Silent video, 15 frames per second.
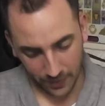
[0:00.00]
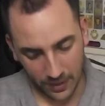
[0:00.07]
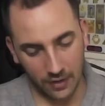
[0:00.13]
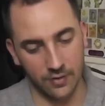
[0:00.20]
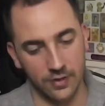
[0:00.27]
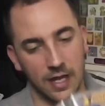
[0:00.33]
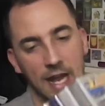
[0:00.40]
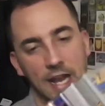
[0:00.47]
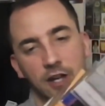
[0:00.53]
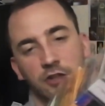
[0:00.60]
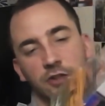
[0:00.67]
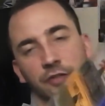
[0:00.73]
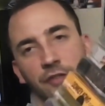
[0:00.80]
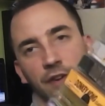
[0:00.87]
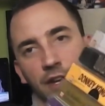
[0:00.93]
gives that
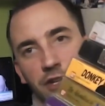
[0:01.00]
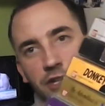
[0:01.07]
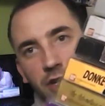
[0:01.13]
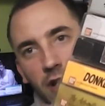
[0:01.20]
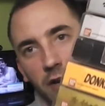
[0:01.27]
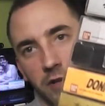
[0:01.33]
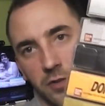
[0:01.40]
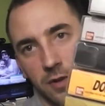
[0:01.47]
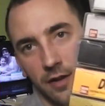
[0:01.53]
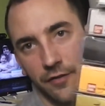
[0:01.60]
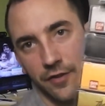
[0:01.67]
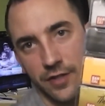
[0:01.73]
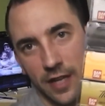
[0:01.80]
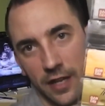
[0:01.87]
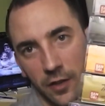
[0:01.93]
extra finish, you know, to have
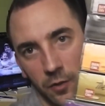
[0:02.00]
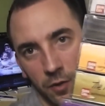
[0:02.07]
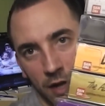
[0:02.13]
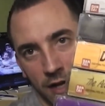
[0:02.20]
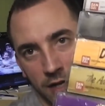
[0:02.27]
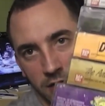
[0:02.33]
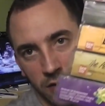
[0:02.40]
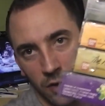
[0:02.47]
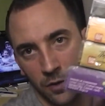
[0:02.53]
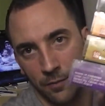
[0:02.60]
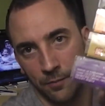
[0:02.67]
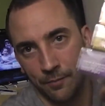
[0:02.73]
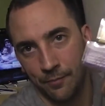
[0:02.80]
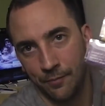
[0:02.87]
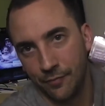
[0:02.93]
the Sentinel cases on
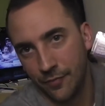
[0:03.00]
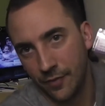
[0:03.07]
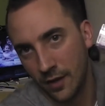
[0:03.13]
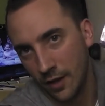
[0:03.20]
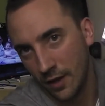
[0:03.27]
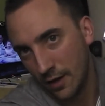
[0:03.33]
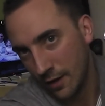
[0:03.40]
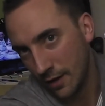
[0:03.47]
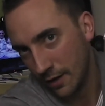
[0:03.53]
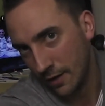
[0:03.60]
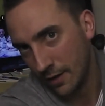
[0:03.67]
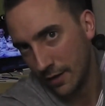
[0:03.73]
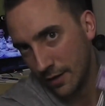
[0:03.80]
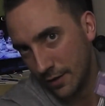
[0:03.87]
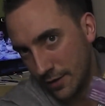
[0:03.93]
them.
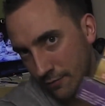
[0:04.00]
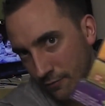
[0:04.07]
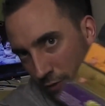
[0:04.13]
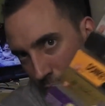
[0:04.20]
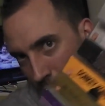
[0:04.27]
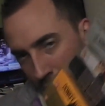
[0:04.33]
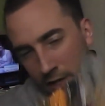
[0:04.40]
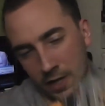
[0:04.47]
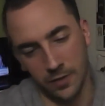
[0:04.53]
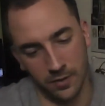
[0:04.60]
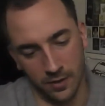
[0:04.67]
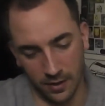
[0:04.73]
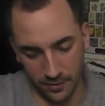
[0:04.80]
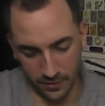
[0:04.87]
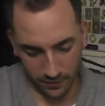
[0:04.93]
Real pleased
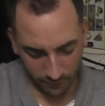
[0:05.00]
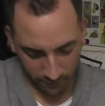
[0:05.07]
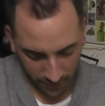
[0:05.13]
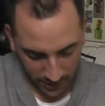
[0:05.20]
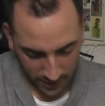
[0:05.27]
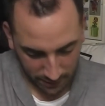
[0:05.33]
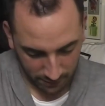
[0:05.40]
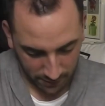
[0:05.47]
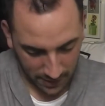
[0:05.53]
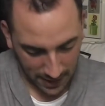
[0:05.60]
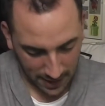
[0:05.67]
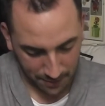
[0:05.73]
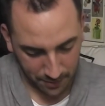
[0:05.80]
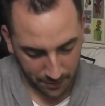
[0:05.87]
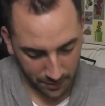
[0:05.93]
with those, really
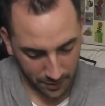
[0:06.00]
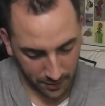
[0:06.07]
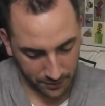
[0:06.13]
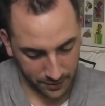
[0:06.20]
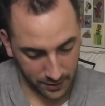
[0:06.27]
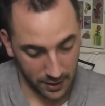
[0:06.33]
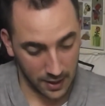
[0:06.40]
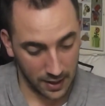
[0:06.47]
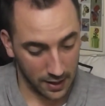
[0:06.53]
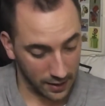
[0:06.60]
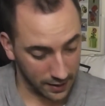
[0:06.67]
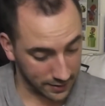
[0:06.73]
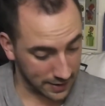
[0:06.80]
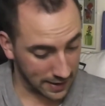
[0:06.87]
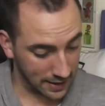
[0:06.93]
happy with those.
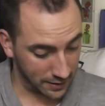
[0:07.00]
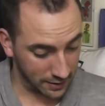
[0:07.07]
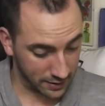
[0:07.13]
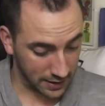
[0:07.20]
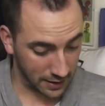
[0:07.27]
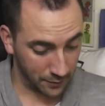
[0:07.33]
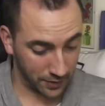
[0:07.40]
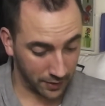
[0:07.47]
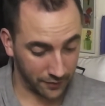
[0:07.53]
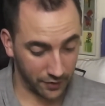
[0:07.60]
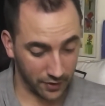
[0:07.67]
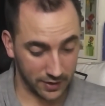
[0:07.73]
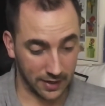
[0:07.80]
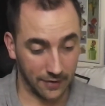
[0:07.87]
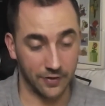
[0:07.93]
So when
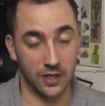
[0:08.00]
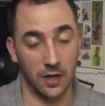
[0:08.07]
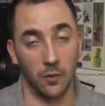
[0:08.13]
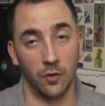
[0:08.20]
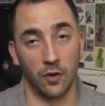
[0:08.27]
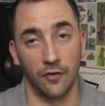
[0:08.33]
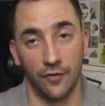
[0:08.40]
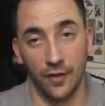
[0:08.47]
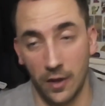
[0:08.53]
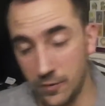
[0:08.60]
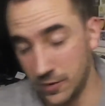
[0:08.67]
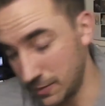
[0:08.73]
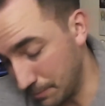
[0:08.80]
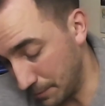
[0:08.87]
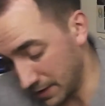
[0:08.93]
I've sold off
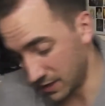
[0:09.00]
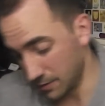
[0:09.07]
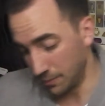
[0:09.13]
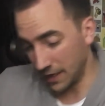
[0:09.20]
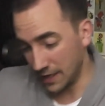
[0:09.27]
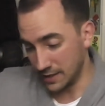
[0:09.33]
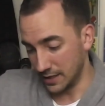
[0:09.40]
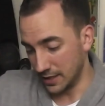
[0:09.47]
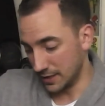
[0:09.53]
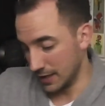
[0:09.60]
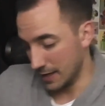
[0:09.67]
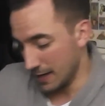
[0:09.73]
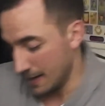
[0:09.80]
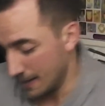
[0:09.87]
those bits and pieces